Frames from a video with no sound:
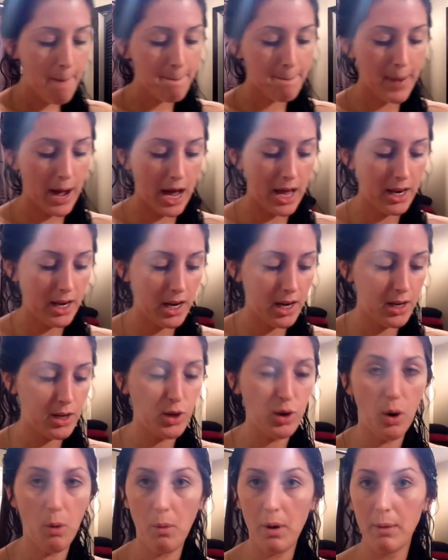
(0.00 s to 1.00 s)
But you
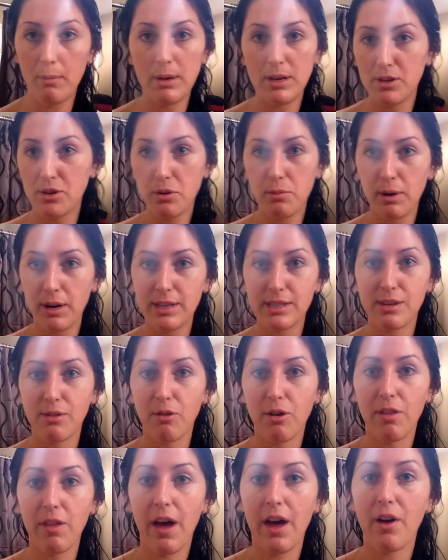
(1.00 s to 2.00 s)
don't want to be too abrasive
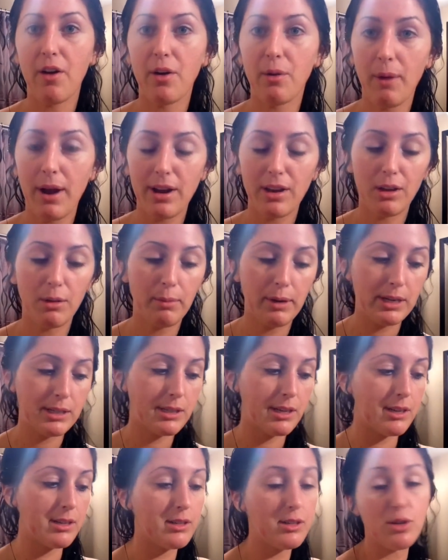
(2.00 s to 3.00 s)
with that on a regular
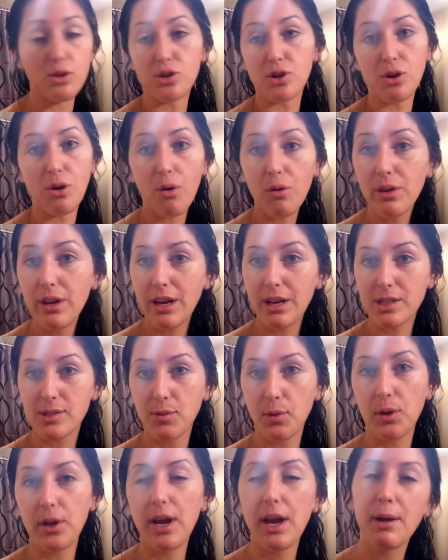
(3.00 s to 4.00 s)
basis. You should only
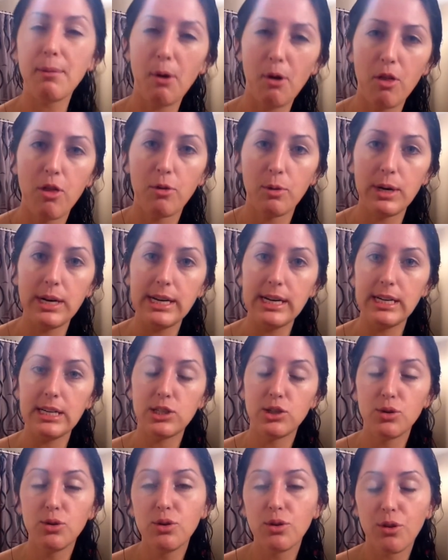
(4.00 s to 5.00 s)
exfoliate about 3
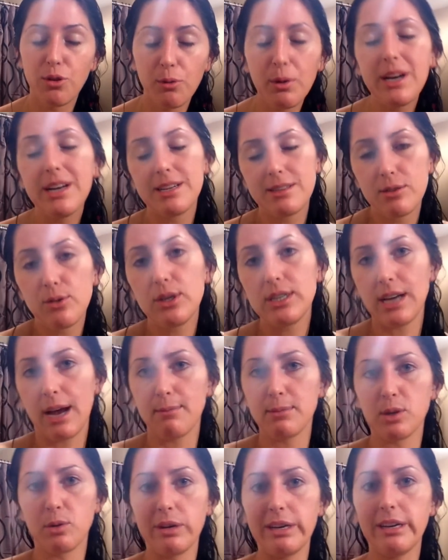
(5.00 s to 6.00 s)
to 3
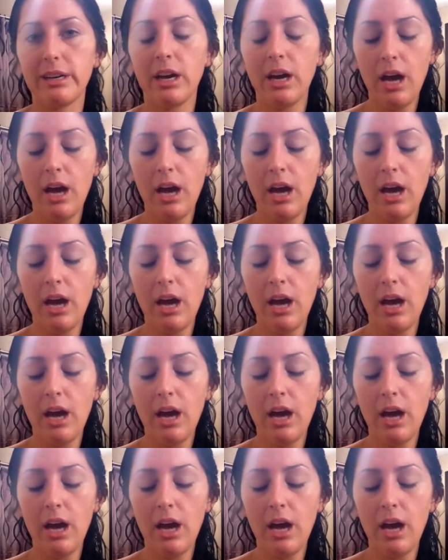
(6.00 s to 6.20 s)
times a week.